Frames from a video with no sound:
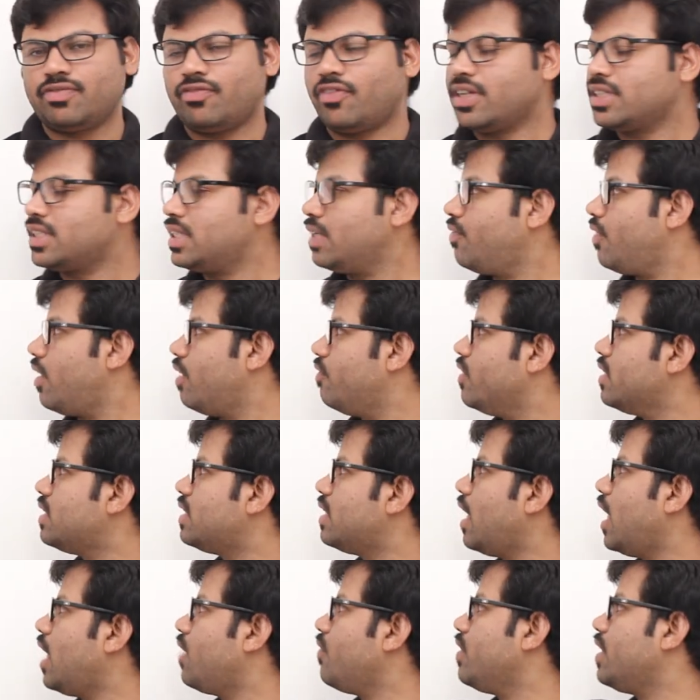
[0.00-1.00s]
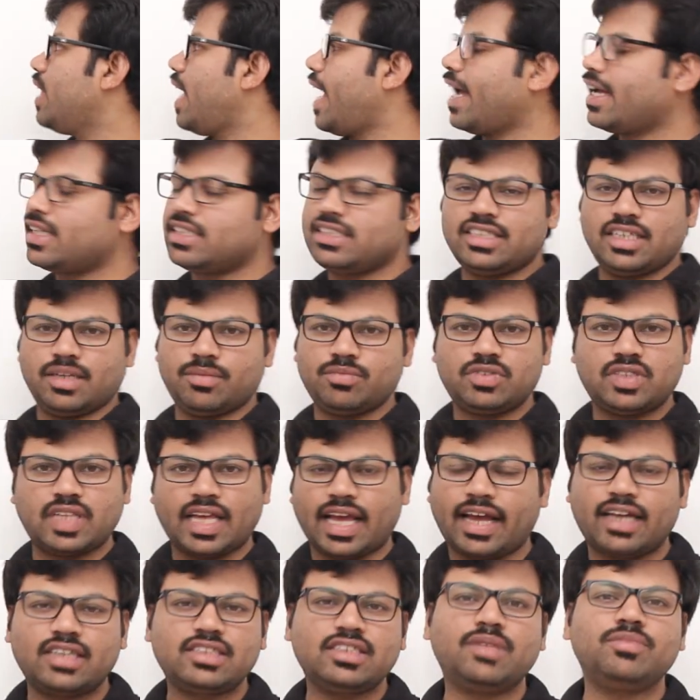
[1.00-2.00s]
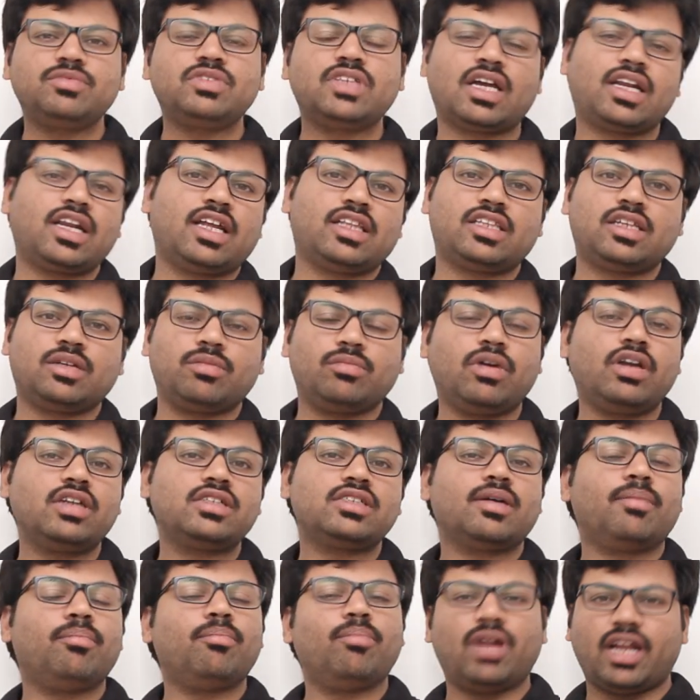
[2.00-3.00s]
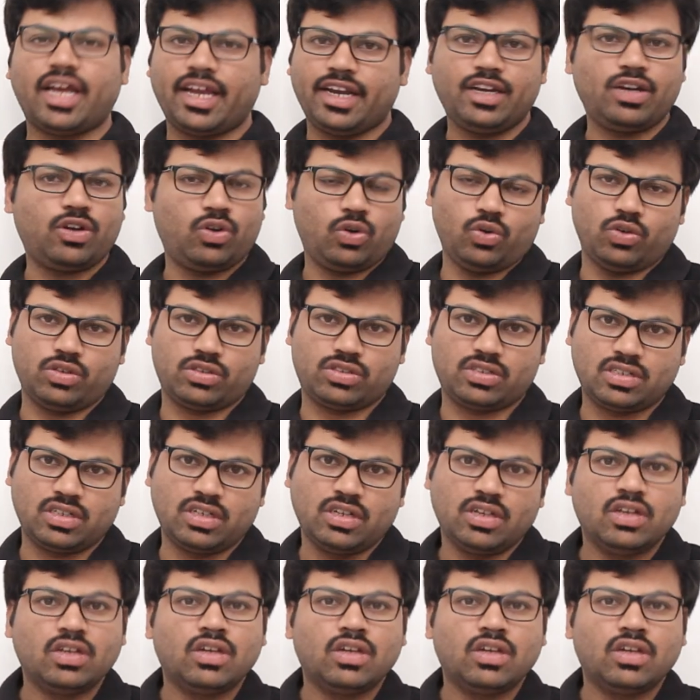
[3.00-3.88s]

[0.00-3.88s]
First of all, we start with axioms. Axioms are nothing but some blind rules.